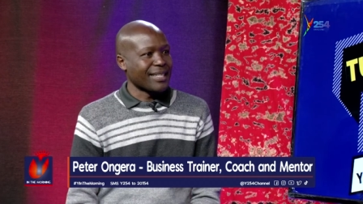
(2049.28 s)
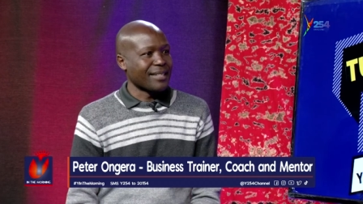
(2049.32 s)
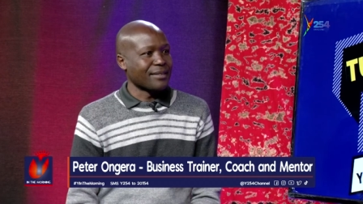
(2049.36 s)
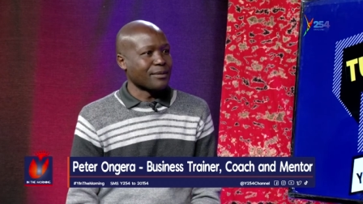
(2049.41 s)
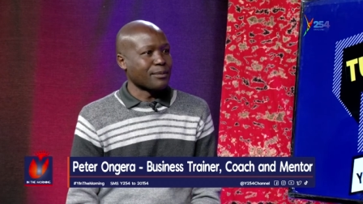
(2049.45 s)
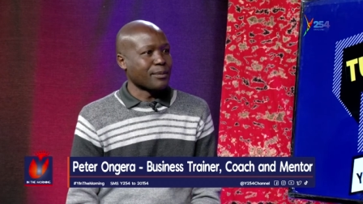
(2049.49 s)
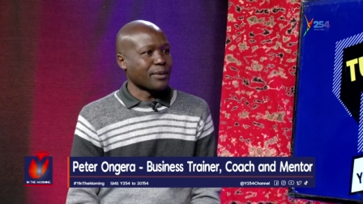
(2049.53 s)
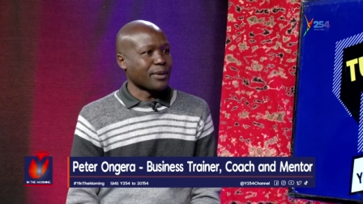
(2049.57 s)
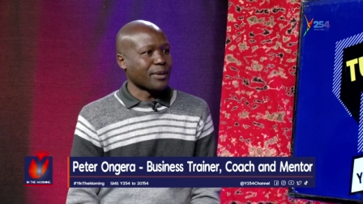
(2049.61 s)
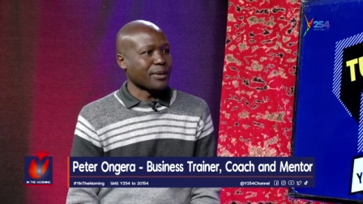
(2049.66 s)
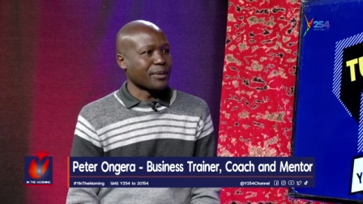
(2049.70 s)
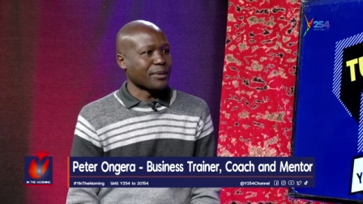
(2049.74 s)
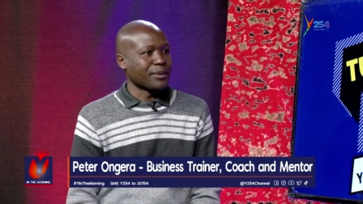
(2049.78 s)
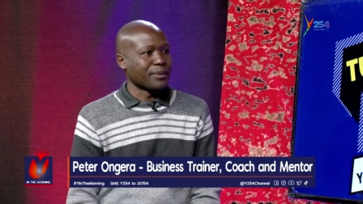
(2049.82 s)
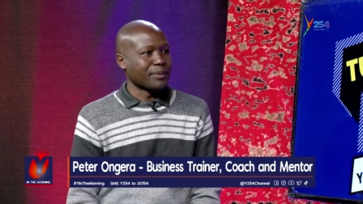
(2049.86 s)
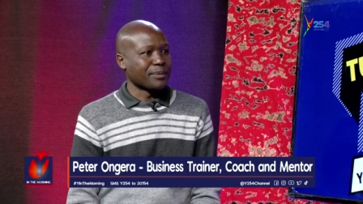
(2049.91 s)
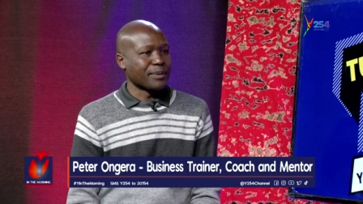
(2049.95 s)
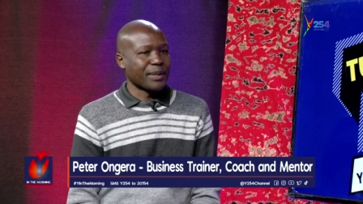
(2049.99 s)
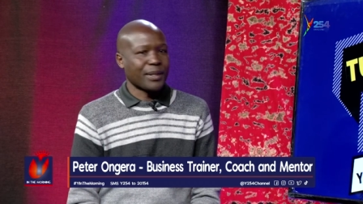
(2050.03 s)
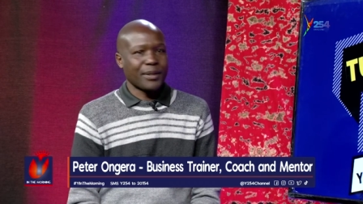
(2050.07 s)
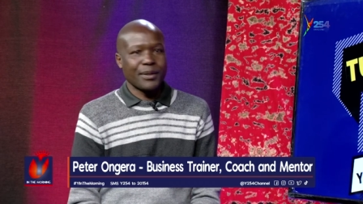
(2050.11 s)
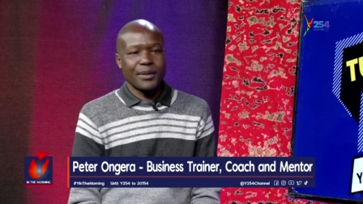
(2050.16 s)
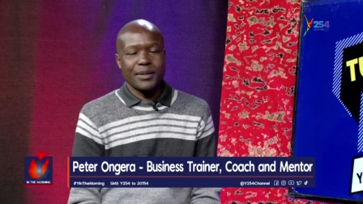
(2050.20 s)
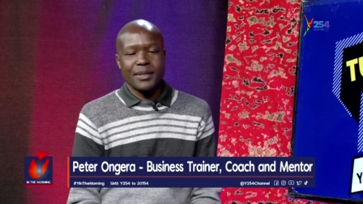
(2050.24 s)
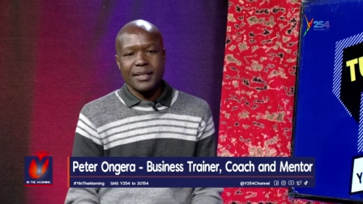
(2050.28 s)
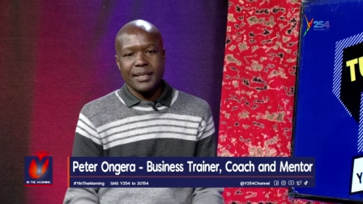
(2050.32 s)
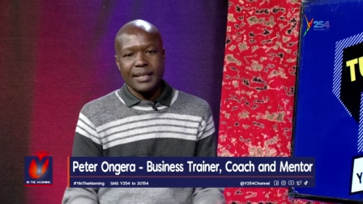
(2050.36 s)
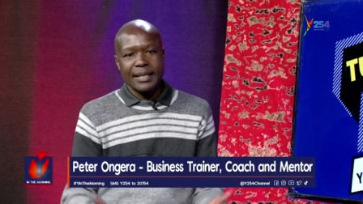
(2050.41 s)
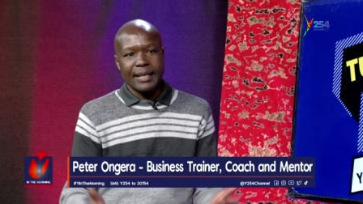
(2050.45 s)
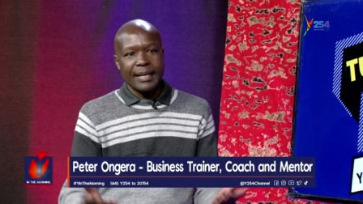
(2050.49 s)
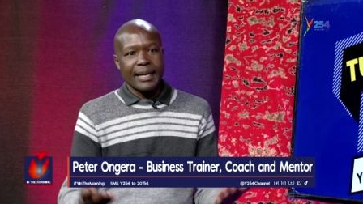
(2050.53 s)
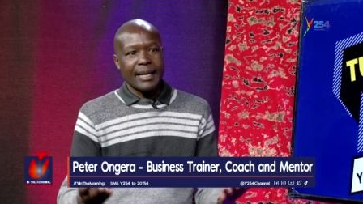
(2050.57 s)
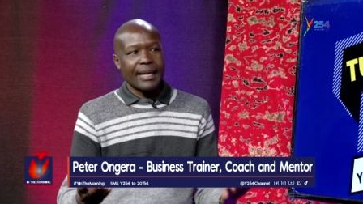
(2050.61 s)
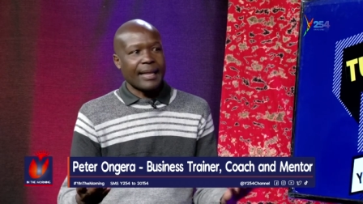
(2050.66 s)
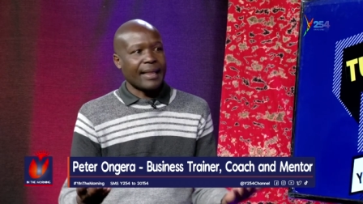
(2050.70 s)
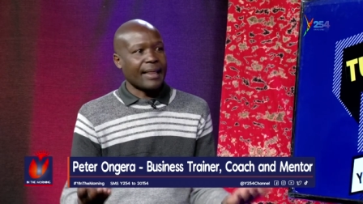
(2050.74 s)
save more, mm-hmm. because
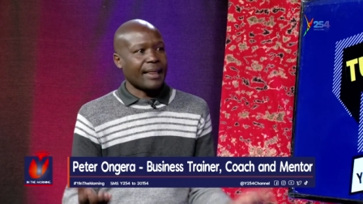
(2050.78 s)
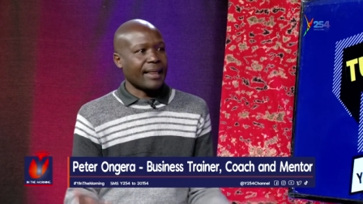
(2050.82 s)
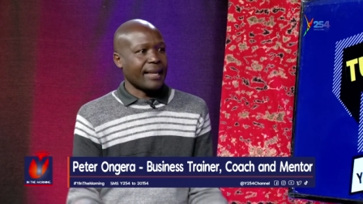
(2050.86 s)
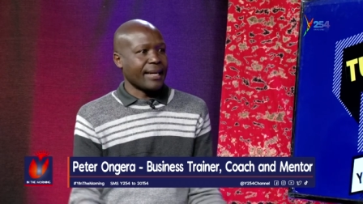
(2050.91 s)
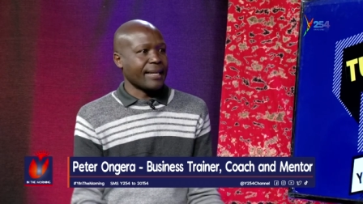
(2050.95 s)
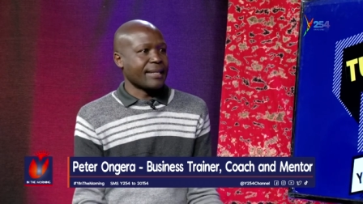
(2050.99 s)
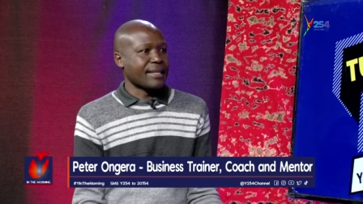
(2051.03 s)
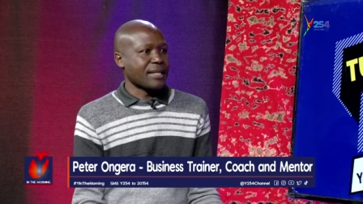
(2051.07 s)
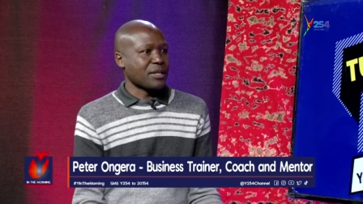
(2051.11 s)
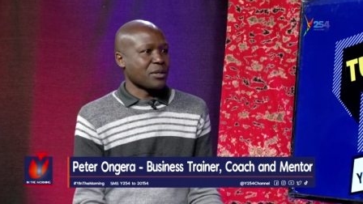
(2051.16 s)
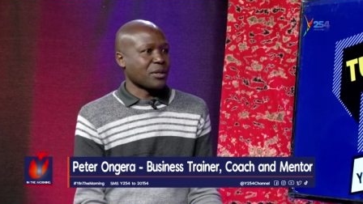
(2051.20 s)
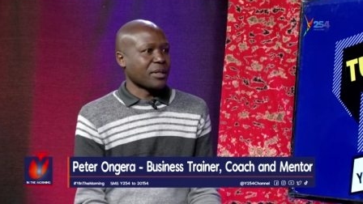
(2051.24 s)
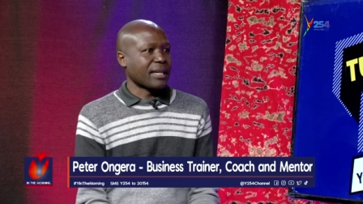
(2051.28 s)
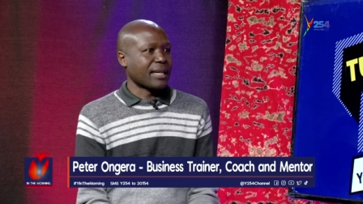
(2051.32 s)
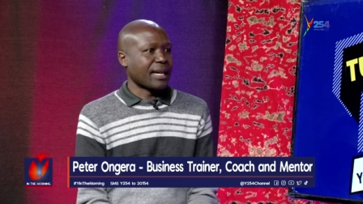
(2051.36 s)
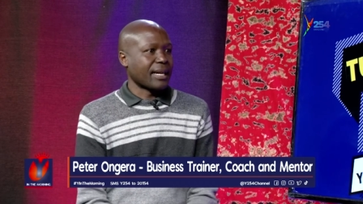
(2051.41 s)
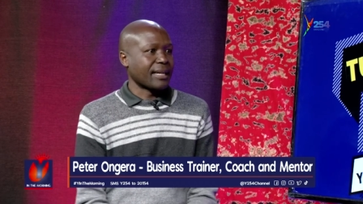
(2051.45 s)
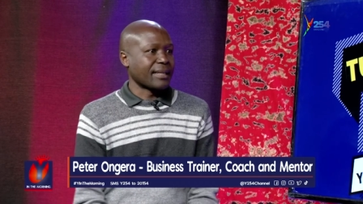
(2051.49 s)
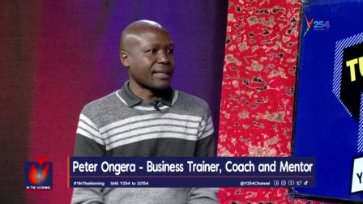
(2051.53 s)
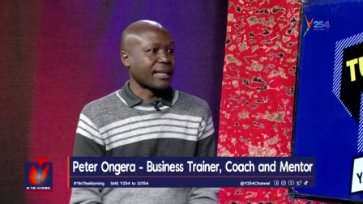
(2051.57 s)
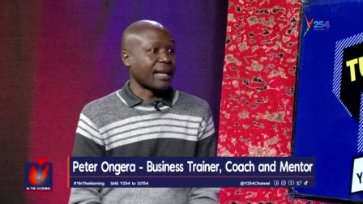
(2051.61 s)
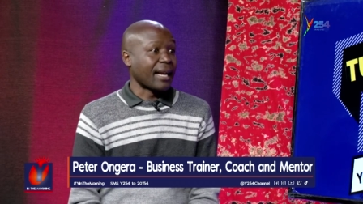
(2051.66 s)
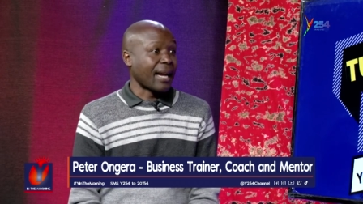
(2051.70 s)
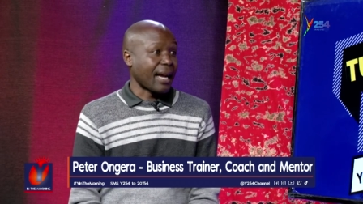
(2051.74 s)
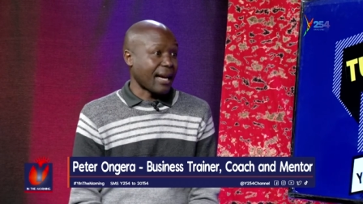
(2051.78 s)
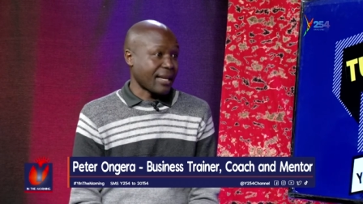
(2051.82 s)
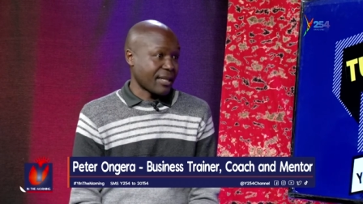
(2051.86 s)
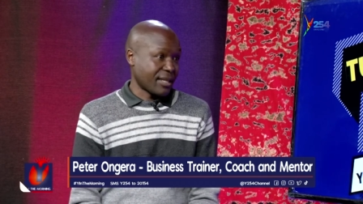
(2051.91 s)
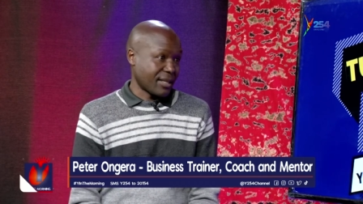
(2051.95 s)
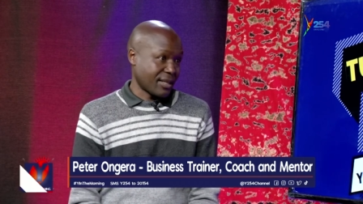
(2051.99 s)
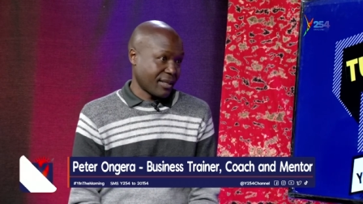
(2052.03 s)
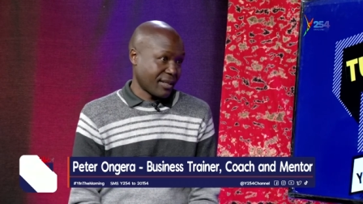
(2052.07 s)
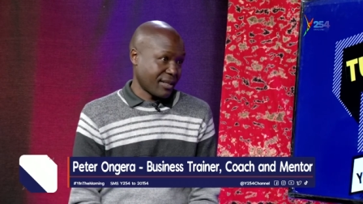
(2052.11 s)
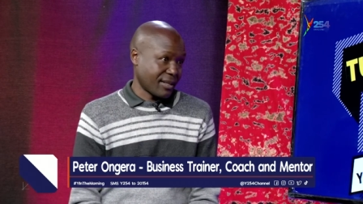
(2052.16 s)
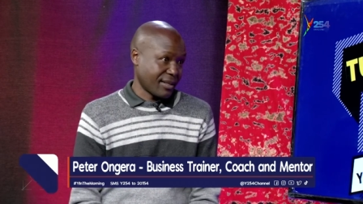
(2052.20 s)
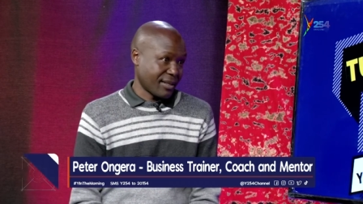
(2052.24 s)
this is not the, the
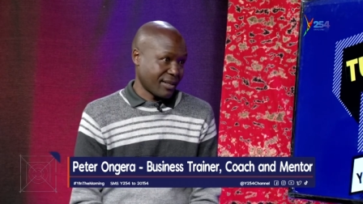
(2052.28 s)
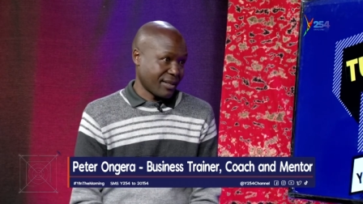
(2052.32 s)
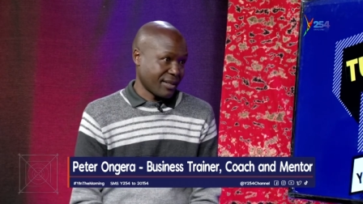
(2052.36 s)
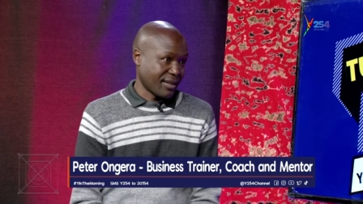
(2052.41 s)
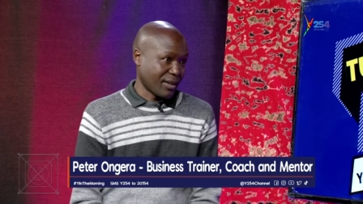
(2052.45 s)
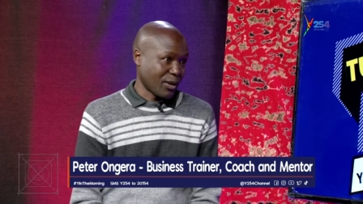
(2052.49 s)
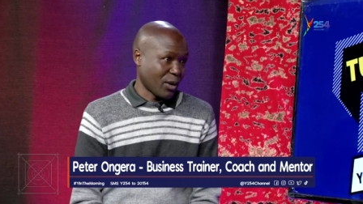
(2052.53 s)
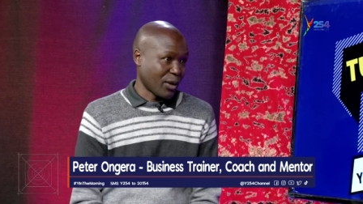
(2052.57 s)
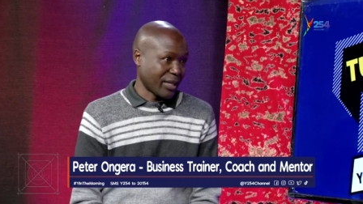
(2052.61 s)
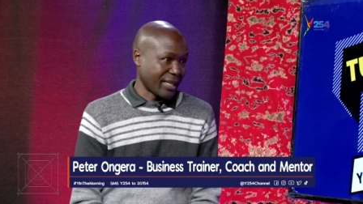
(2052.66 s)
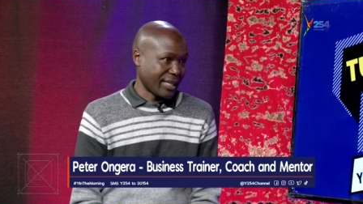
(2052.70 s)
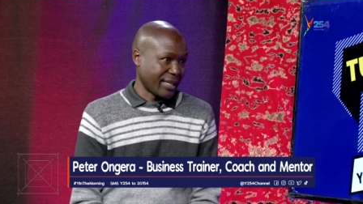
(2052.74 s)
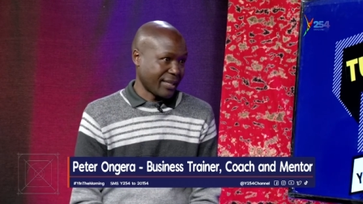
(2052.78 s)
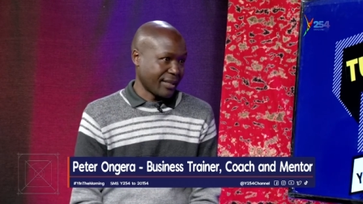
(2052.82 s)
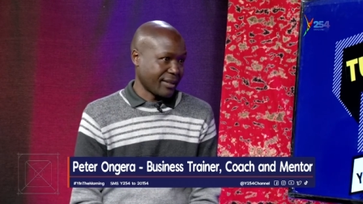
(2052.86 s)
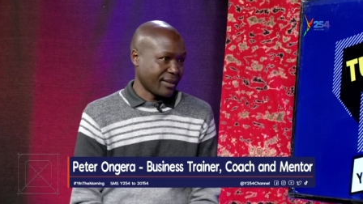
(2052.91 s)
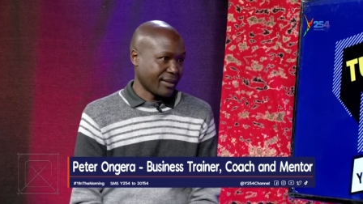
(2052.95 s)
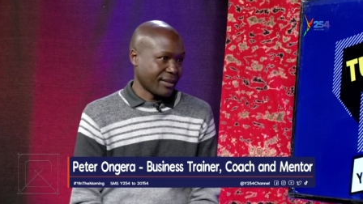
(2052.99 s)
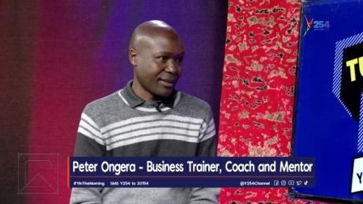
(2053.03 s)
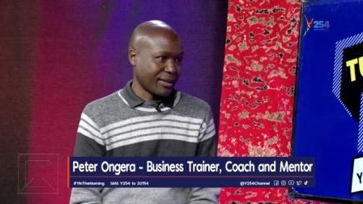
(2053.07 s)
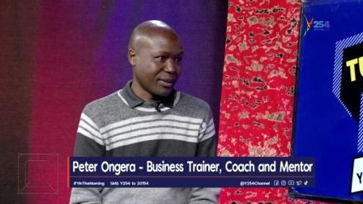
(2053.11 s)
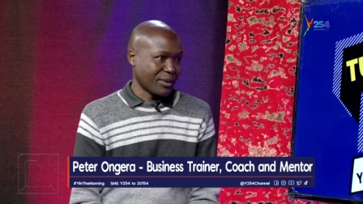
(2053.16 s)
last holiday.